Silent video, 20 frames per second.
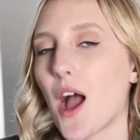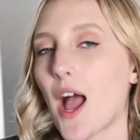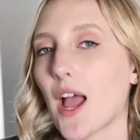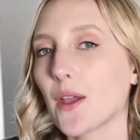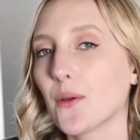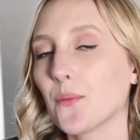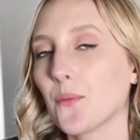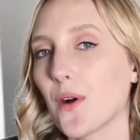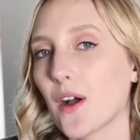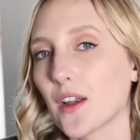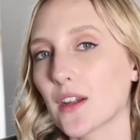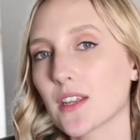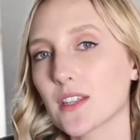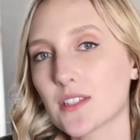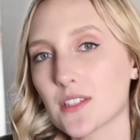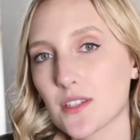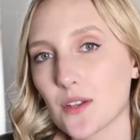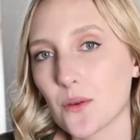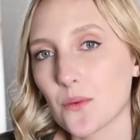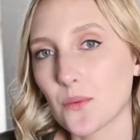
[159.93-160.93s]
I wanted
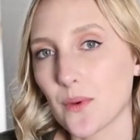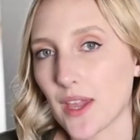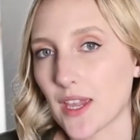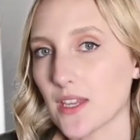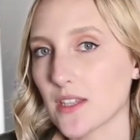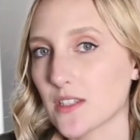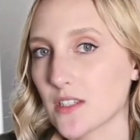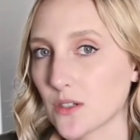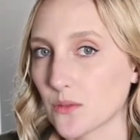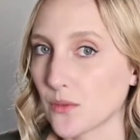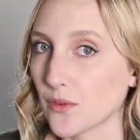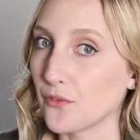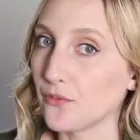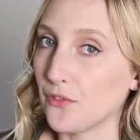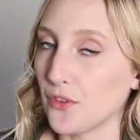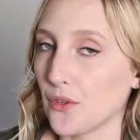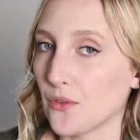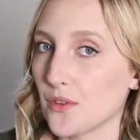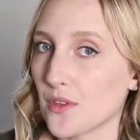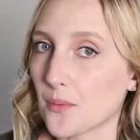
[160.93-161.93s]
to wait to
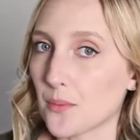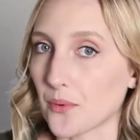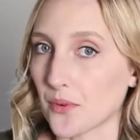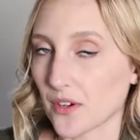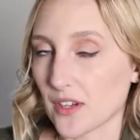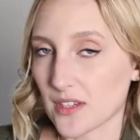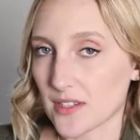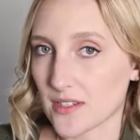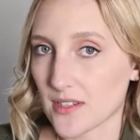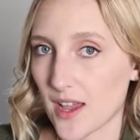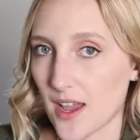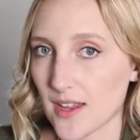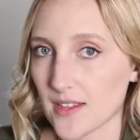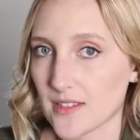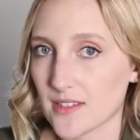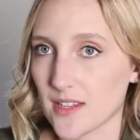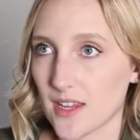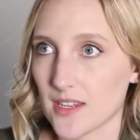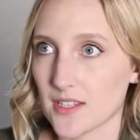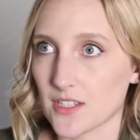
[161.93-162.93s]
review the
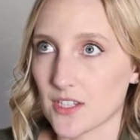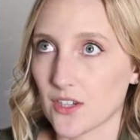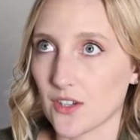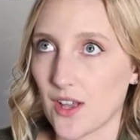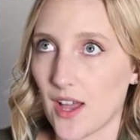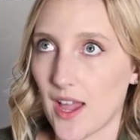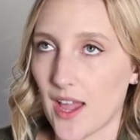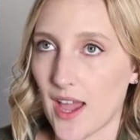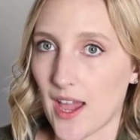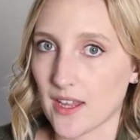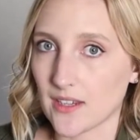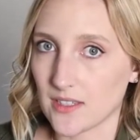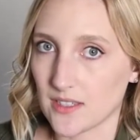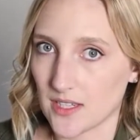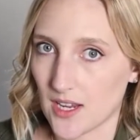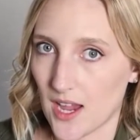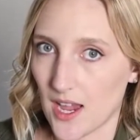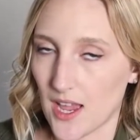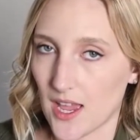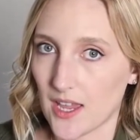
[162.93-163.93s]
presets until I had
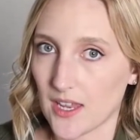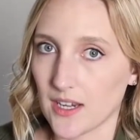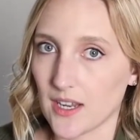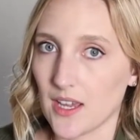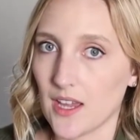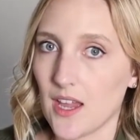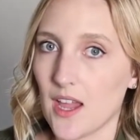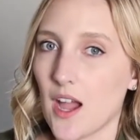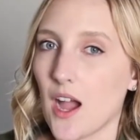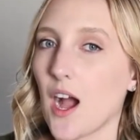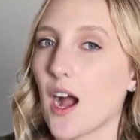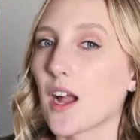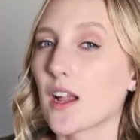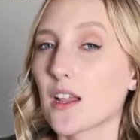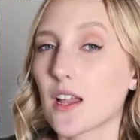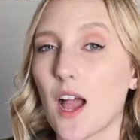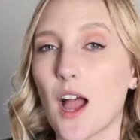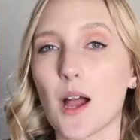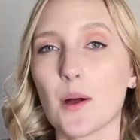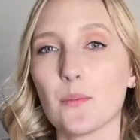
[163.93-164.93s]
done a
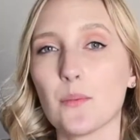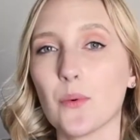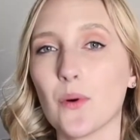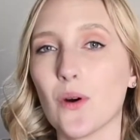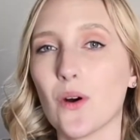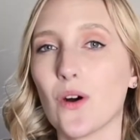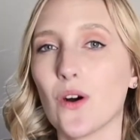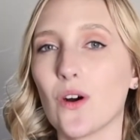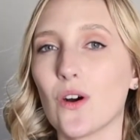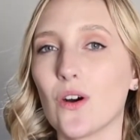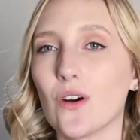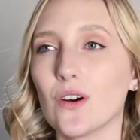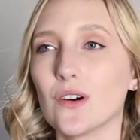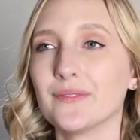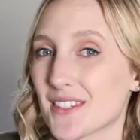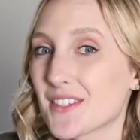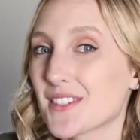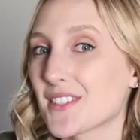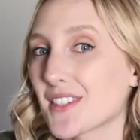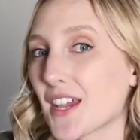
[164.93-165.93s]

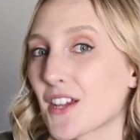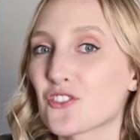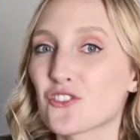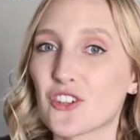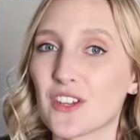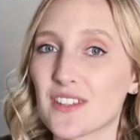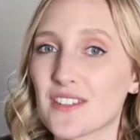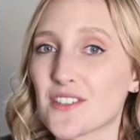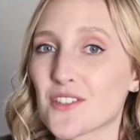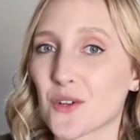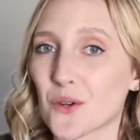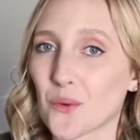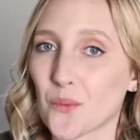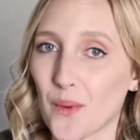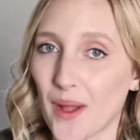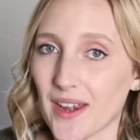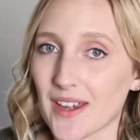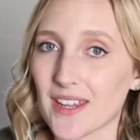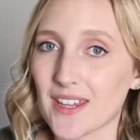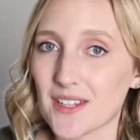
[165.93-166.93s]
couple sessions or
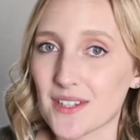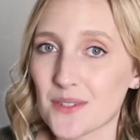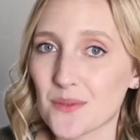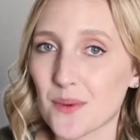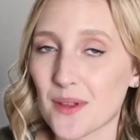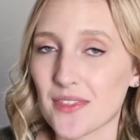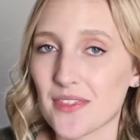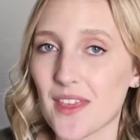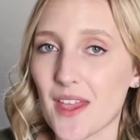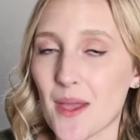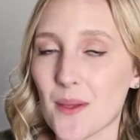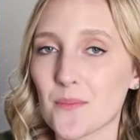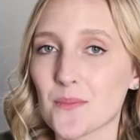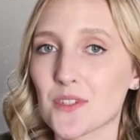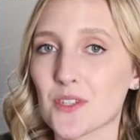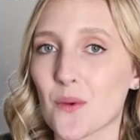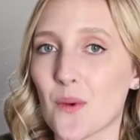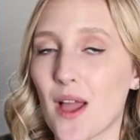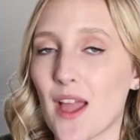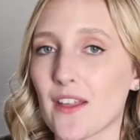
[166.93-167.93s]
weddings with them.
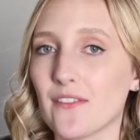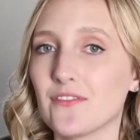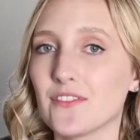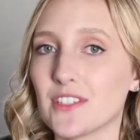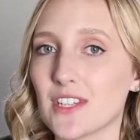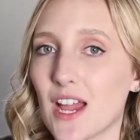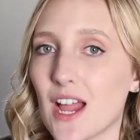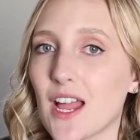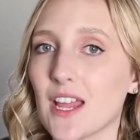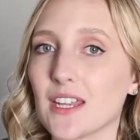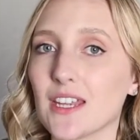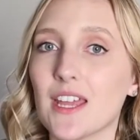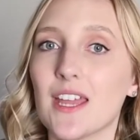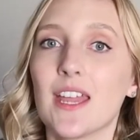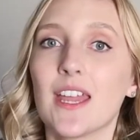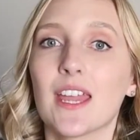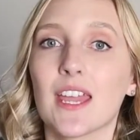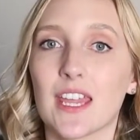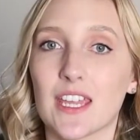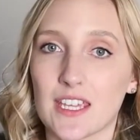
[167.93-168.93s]
So I've done
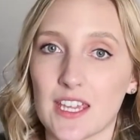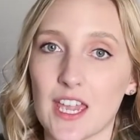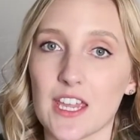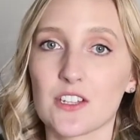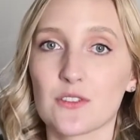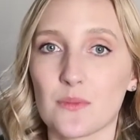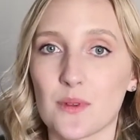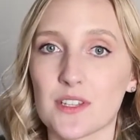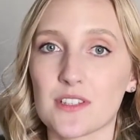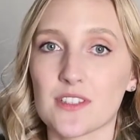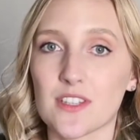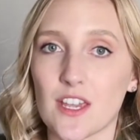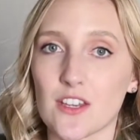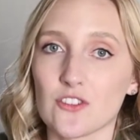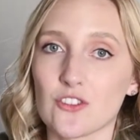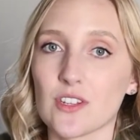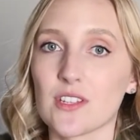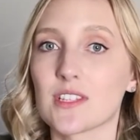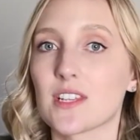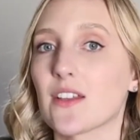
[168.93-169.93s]
engagement
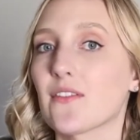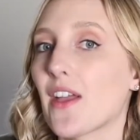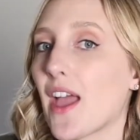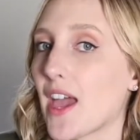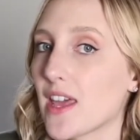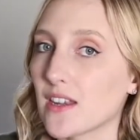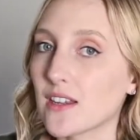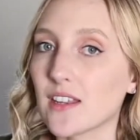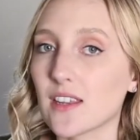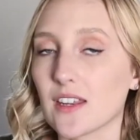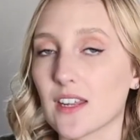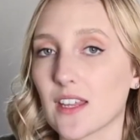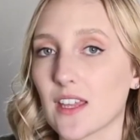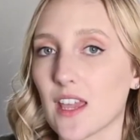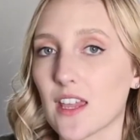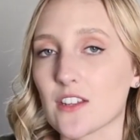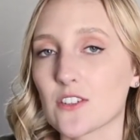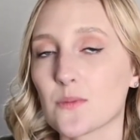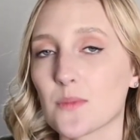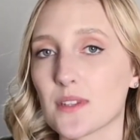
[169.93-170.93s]
sessions, I've edited
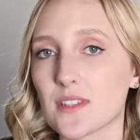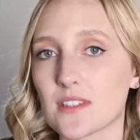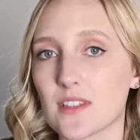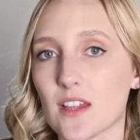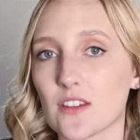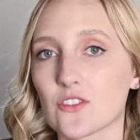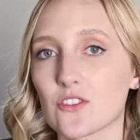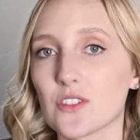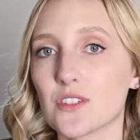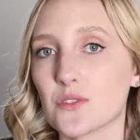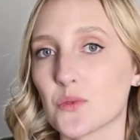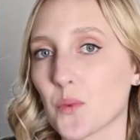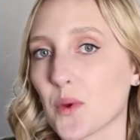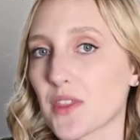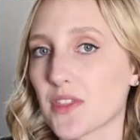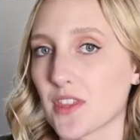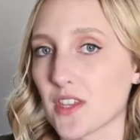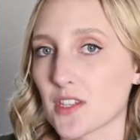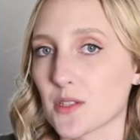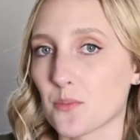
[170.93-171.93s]
engagement sessions
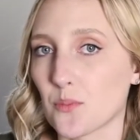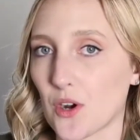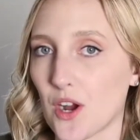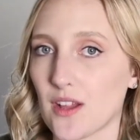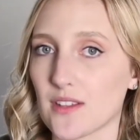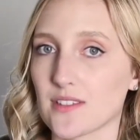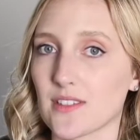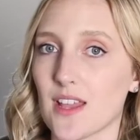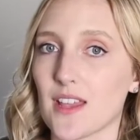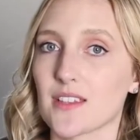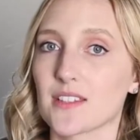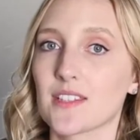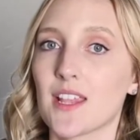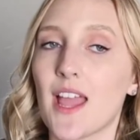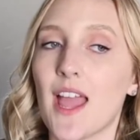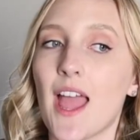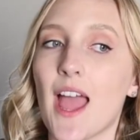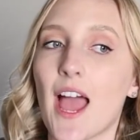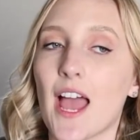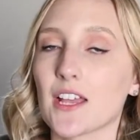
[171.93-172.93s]
with this process,
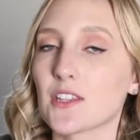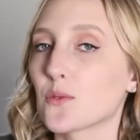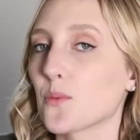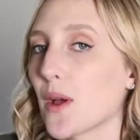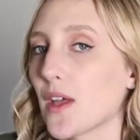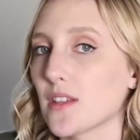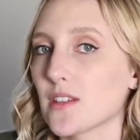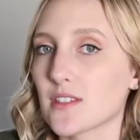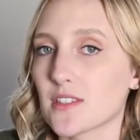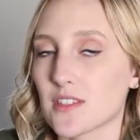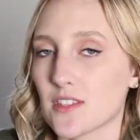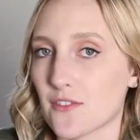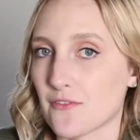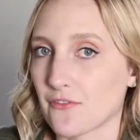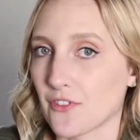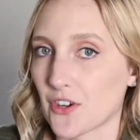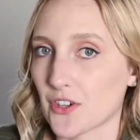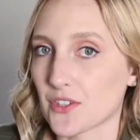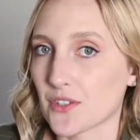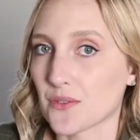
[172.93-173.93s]
as well as the
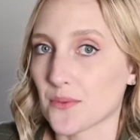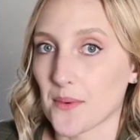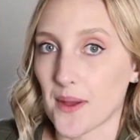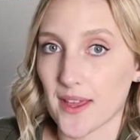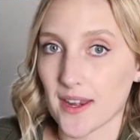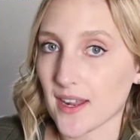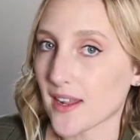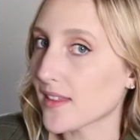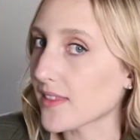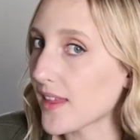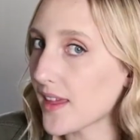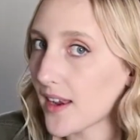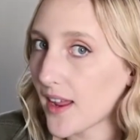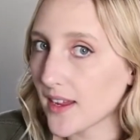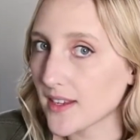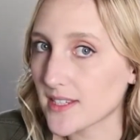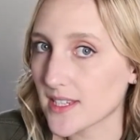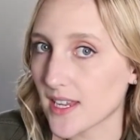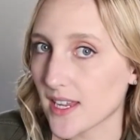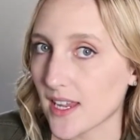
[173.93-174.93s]
first wedding that
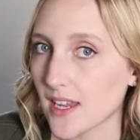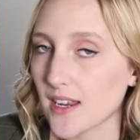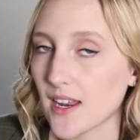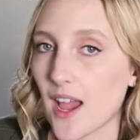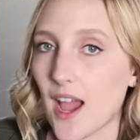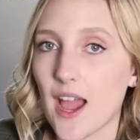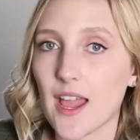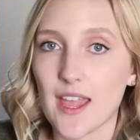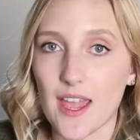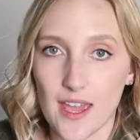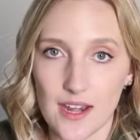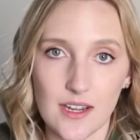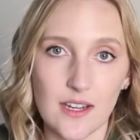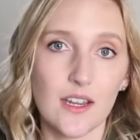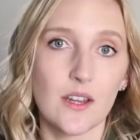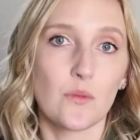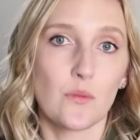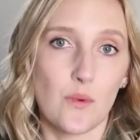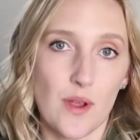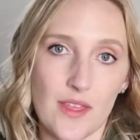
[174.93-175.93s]
I did, I
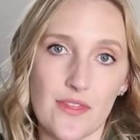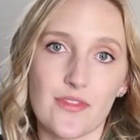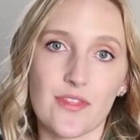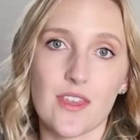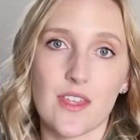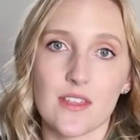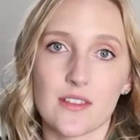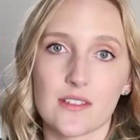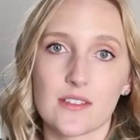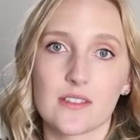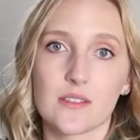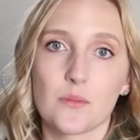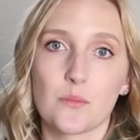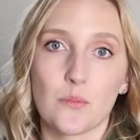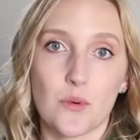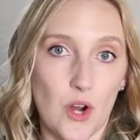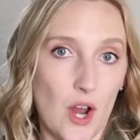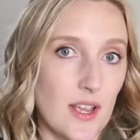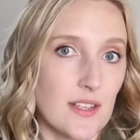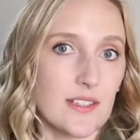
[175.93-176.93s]
edited with this
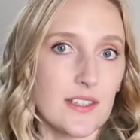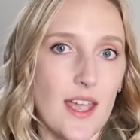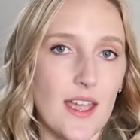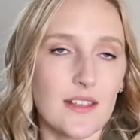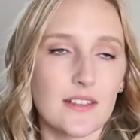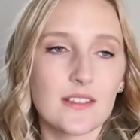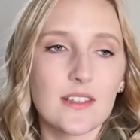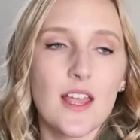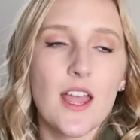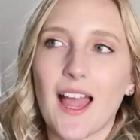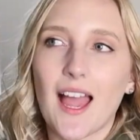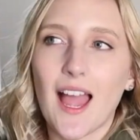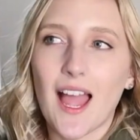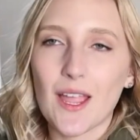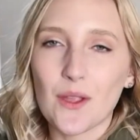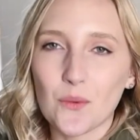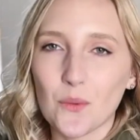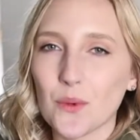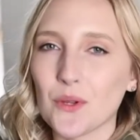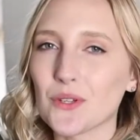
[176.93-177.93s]
process.
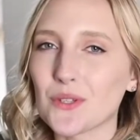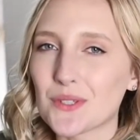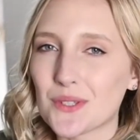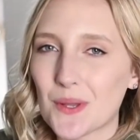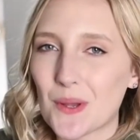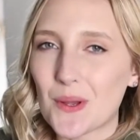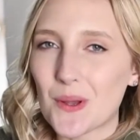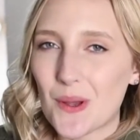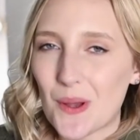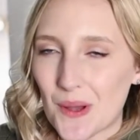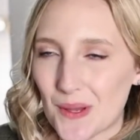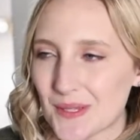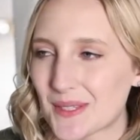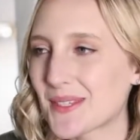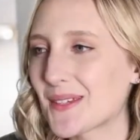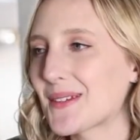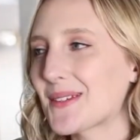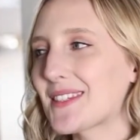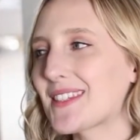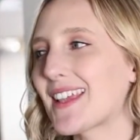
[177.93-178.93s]
I will
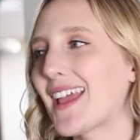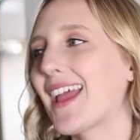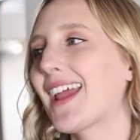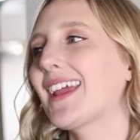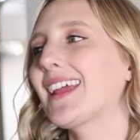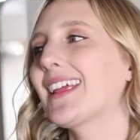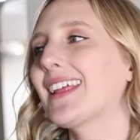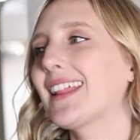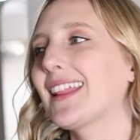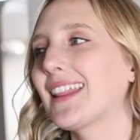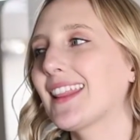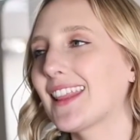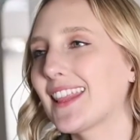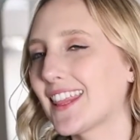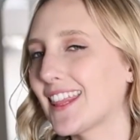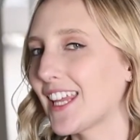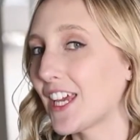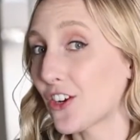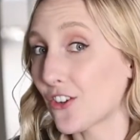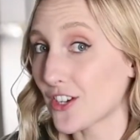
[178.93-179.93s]
also say
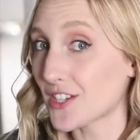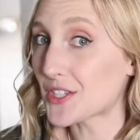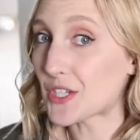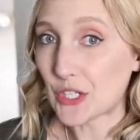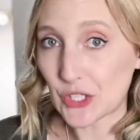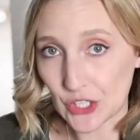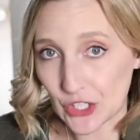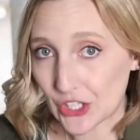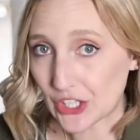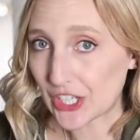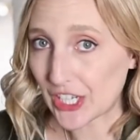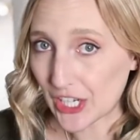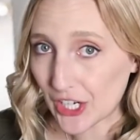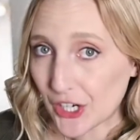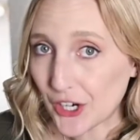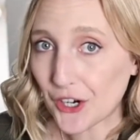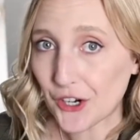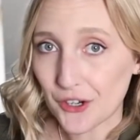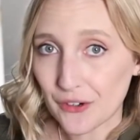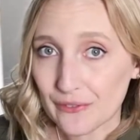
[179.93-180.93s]
there is a learning
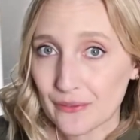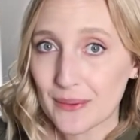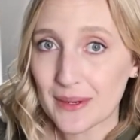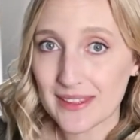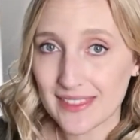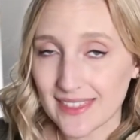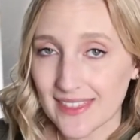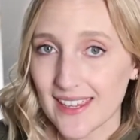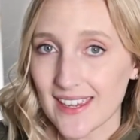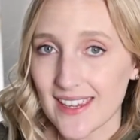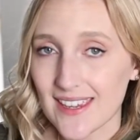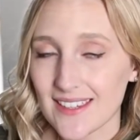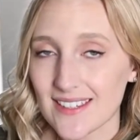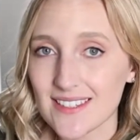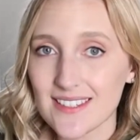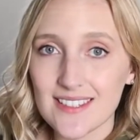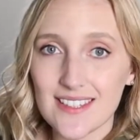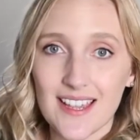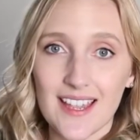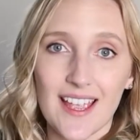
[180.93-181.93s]
curve with these.